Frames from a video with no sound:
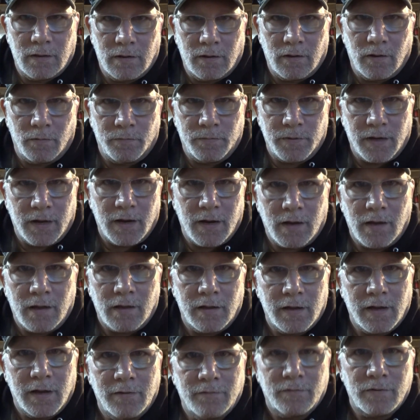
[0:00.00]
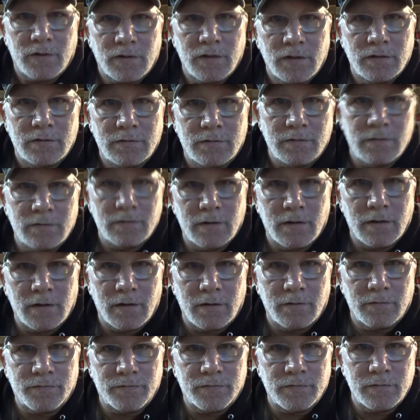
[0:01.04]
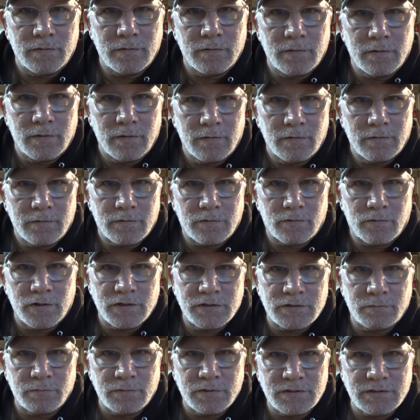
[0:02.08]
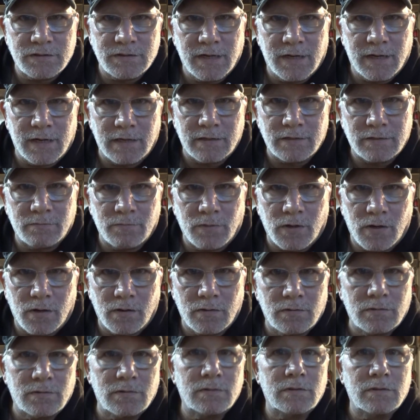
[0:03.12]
hope you all have a good Christmas day tomorrow.